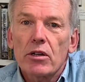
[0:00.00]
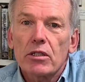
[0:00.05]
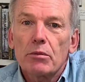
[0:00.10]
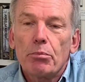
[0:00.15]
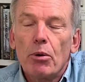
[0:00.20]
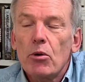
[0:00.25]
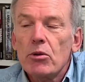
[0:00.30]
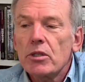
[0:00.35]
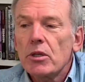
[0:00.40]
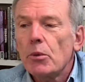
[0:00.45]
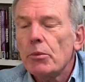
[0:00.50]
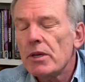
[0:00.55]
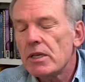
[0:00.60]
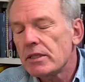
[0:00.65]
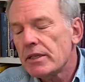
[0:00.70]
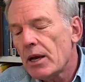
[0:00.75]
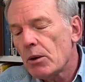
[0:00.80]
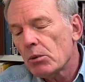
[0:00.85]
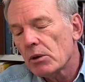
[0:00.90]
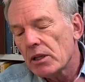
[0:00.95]
Supposing we
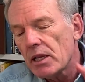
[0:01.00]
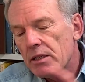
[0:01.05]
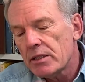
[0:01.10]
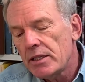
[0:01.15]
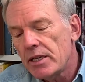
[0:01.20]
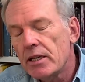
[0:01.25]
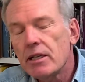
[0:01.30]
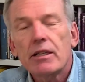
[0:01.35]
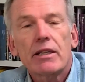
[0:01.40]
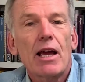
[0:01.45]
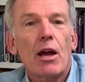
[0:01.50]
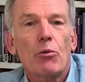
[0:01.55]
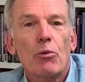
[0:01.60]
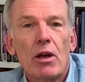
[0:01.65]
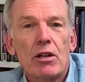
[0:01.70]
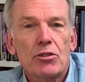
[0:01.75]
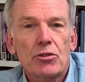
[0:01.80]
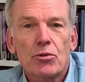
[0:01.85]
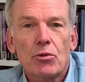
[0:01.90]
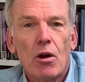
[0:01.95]
say, well, let's eat at that
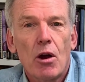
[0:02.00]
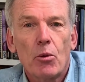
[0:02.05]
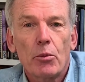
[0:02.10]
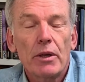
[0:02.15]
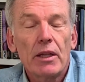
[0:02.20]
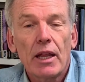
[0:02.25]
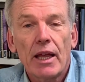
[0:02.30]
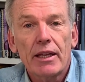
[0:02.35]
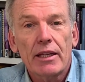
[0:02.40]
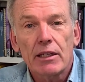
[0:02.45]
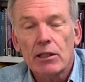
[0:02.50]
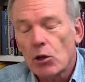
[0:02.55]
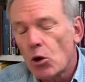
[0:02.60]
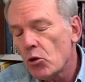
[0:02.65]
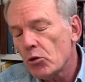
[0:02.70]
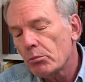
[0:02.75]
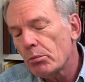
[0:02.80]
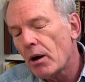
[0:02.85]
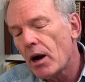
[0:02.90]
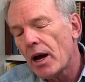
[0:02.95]
restaurant we like in
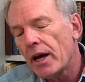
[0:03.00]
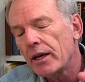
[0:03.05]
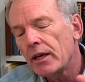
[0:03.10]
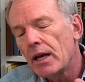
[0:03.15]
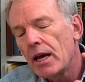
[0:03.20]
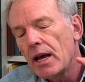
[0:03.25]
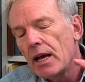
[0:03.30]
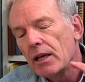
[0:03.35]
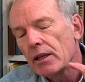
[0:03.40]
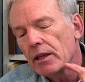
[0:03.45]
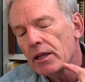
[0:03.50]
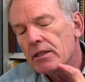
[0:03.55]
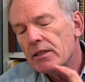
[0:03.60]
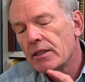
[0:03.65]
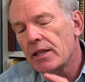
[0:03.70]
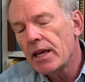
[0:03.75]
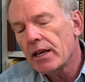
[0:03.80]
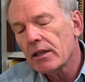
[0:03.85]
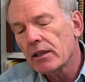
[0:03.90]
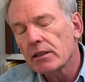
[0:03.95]
Lone Pine. Let's
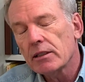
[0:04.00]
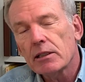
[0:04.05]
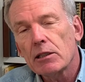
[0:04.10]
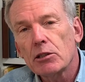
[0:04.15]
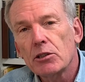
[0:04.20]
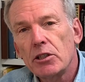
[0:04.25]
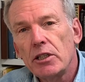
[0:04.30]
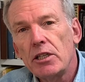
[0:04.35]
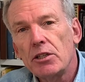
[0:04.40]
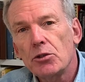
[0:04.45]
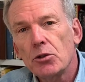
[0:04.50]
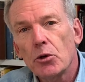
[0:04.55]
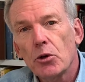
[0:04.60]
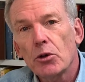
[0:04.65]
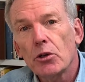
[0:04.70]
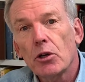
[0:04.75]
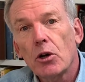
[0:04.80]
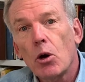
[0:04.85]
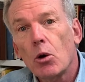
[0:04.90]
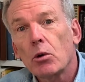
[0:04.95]
take a little
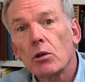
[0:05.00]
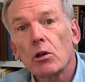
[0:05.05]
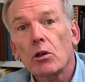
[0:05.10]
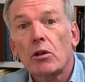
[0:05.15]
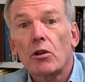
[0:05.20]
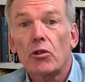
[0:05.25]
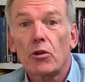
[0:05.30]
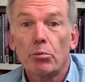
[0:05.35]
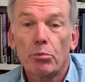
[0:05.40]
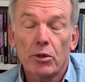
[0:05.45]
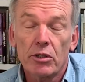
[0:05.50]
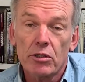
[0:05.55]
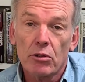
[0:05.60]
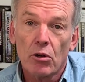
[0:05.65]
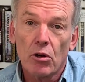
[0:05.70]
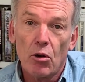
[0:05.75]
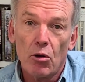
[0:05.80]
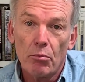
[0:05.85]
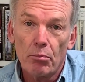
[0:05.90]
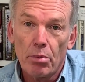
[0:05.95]
detour to go and look at the
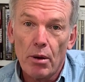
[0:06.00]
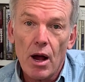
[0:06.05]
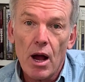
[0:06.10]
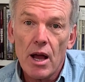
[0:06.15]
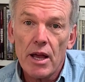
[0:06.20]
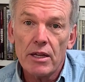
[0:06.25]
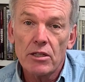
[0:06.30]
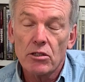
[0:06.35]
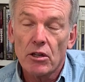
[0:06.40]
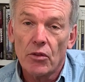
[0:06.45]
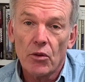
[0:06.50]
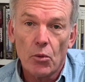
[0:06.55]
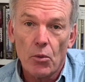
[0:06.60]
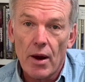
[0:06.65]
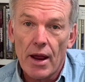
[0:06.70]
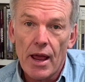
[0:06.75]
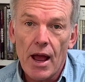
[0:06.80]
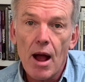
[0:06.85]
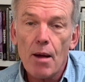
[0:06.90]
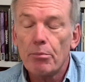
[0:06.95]
bristlecone pines on the
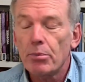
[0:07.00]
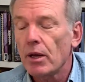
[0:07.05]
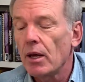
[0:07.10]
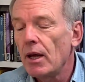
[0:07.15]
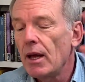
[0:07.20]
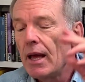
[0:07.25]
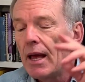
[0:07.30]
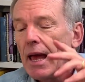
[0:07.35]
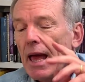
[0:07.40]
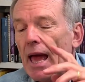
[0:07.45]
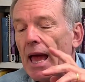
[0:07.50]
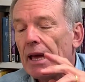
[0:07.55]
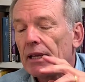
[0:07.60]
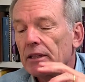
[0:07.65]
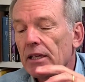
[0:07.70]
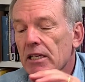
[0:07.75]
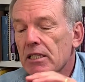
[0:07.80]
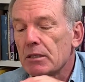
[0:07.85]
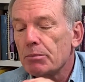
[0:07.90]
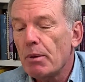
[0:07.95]
way up. And
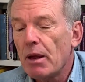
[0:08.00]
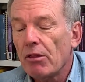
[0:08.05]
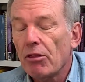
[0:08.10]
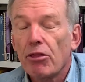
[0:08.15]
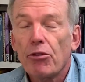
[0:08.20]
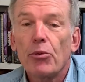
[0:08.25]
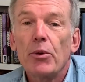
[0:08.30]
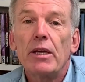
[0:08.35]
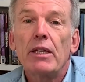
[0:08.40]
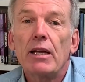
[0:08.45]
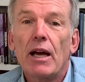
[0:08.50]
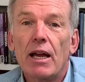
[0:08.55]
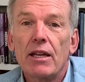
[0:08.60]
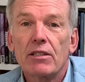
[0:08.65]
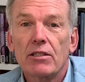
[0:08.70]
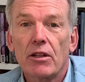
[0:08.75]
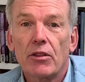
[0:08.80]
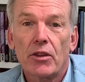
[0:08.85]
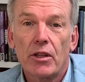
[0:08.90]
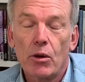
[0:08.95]
let's spend three
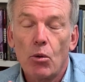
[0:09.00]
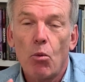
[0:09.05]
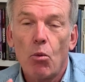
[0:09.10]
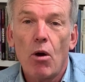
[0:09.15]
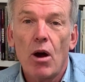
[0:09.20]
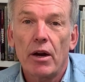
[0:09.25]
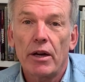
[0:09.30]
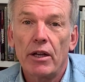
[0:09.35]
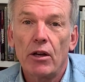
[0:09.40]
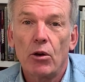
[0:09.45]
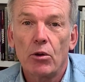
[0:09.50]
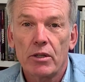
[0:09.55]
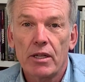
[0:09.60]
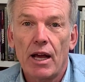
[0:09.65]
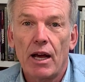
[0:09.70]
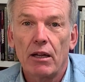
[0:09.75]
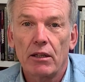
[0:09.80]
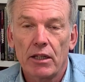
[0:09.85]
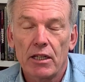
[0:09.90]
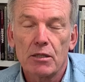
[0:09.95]
nights at the Iwani
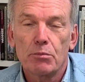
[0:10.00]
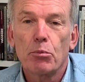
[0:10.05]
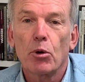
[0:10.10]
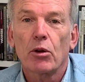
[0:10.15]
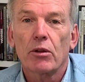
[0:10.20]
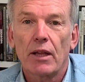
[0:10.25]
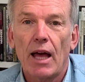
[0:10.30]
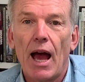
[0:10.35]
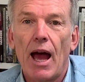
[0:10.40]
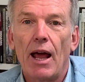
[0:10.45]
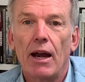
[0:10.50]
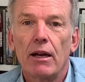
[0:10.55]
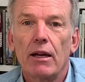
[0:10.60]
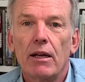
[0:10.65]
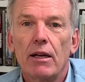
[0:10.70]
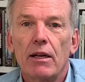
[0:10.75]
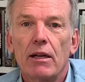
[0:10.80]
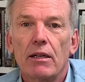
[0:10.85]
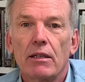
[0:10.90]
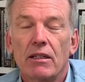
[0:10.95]
Hotel. Let's book that.
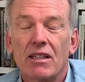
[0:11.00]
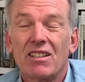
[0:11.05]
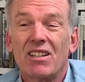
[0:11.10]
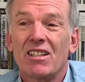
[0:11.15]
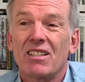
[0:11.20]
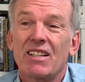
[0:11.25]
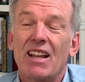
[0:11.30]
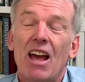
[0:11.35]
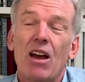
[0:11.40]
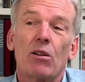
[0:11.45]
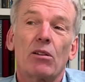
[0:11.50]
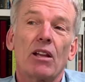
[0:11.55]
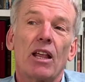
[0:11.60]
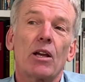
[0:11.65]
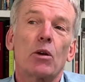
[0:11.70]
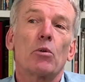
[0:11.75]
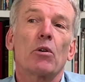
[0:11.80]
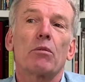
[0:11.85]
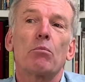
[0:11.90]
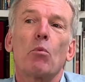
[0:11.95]
Does it sound
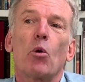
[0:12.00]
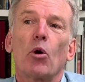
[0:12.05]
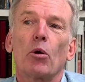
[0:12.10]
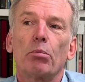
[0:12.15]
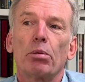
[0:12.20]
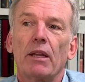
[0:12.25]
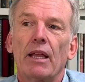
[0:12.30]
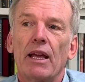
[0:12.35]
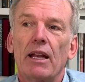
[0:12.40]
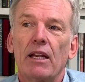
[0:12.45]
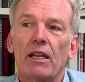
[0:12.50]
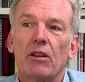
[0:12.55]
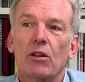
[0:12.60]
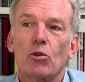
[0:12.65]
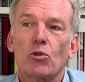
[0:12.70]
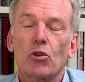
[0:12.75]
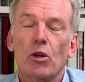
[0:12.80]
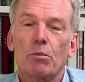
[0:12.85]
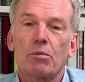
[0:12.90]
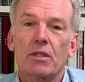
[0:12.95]
like with more planning, the
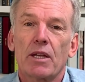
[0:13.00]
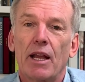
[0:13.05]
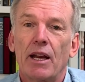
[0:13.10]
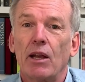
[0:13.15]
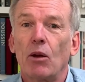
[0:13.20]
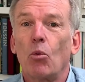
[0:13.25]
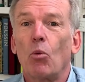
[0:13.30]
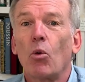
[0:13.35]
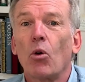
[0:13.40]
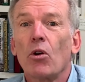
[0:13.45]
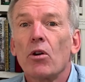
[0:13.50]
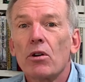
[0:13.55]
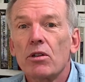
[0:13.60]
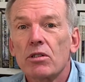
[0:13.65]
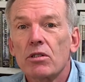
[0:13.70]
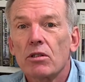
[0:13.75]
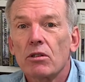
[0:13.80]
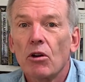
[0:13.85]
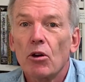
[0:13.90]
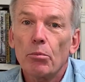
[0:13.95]
trip's getting
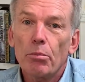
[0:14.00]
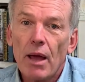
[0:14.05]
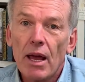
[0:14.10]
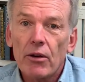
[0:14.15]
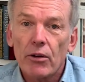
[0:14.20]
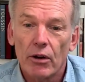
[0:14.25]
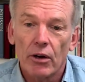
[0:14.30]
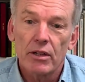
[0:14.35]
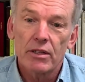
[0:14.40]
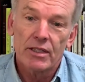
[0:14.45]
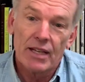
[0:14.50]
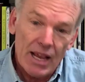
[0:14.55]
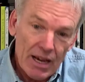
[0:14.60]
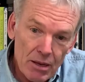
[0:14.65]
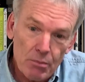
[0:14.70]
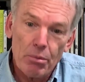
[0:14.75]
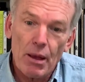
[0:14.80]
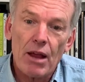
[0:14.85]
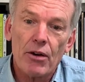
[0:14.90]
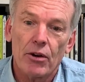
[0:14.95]
worse or better? It's
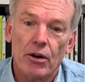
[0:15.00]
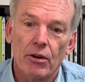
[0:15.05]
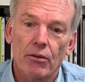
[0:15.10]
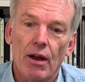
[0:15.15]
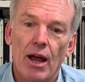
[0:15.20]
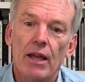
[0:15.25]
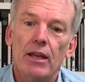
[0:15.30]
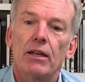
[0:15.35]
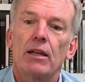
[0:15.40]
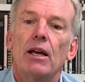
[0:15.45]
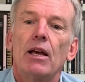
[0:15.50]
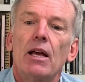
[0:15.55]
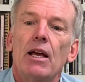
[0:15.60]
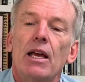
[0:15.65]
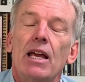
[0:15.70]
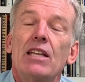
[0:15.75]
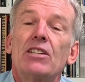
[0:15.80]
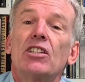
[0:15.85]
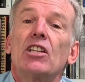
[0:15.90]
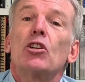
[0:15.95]
getting better, right?
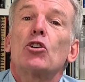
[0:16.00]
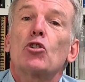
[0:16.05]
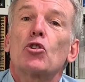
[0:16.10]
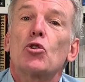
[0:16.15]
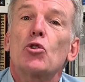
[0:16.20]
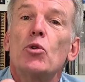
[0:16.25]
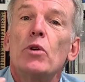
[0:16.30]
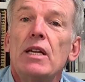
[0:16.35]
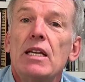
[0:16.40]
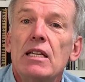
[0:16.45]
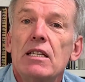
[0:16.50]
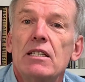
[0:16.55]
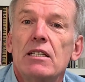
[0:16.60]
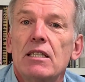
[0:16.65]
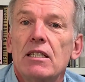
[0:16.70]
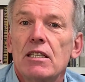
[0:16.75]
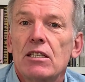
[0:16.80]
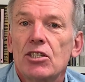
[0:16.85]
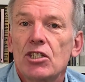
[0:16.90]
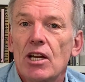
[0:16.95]
It's
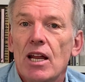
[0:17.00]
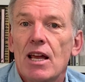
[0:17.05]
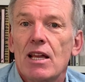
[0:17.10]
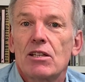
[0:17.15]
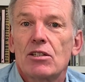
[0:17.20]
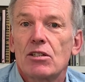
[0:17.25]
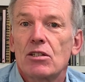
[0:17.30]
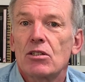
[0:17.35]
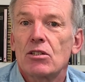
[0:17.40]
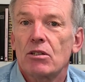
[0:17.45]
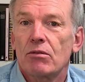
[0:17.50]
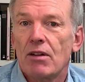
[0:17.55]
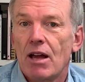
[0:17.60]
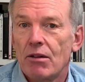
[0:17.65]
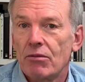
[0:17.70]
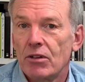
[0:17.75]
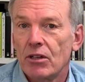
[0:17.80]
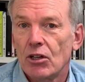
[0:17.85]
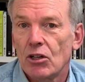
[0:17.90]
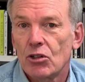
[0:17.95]
increased the chances of
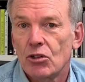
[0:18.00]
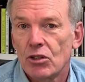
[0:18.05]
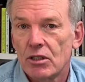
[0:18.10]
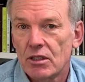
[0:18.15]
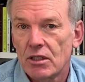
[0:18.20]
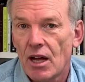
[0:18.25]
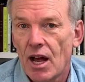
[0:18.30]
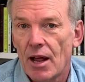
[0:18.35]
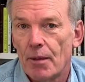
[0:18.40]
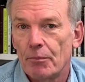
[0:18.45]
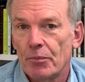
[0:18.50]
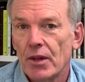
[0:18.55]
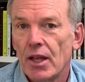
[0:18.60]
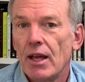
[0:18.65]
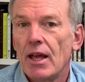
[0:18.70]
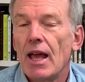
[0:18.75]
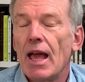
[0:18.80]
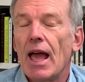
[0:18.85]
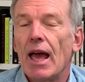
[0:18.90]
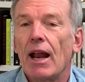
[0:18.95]
having a good time.
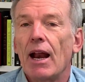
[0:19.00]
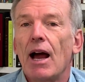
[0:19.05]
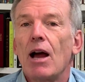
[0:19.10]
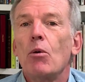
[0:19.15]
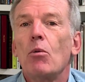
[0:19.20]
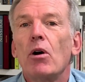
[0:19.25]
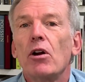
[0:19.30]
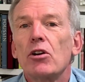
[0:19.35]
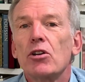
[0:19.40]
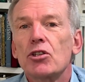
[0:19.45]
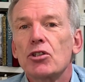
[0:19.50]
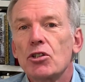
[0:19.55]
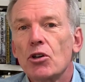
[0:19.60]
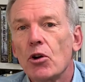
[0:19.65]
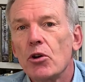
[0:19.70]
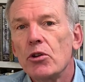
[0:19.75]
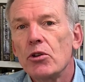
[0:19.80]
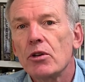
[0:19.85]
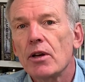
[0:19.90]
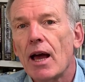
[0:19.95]
And I want to show
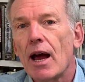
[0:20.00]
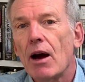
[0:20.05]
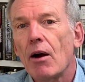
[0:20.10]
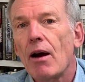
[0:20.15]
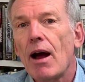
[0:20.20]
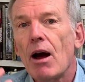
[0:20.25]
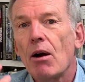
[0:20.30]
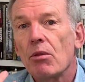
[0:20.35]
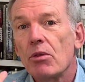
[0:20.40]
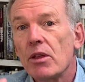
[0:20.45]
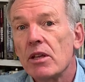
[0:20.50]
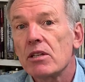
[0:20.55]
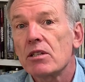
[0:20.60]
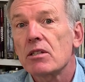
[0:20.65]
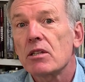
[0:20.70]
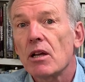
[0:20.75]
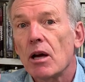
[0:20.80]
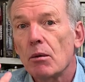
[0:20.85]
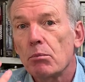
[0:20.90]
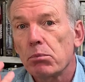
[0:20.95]
you now how
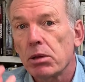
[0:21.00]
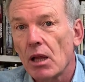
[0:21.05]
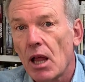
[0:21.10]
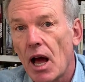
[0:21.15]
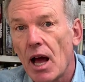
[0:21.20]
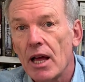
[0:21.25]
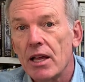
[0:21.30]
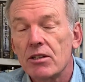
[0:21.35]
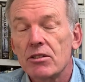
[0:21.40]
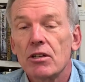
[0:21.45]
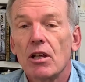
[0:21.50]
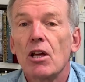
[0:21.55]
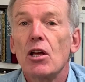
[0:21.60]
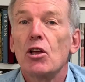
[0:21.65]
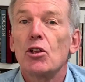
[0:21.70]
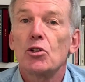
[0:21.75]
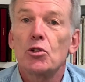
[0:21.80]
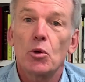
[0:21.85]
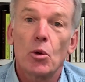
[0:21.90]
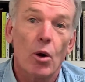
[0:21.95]
this applies
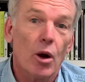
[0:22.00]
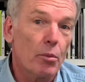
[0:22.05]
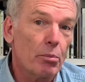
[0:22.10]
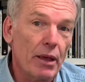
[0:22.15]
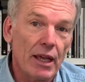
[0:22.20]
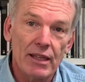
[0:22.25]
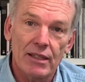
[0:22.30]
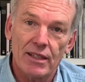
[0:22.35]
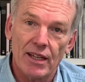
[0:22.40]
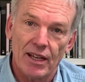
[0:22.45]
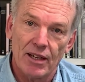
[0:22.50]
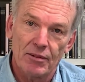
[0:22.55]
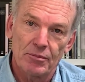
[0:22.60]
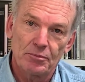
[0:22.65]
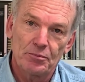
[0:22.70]
to our painting.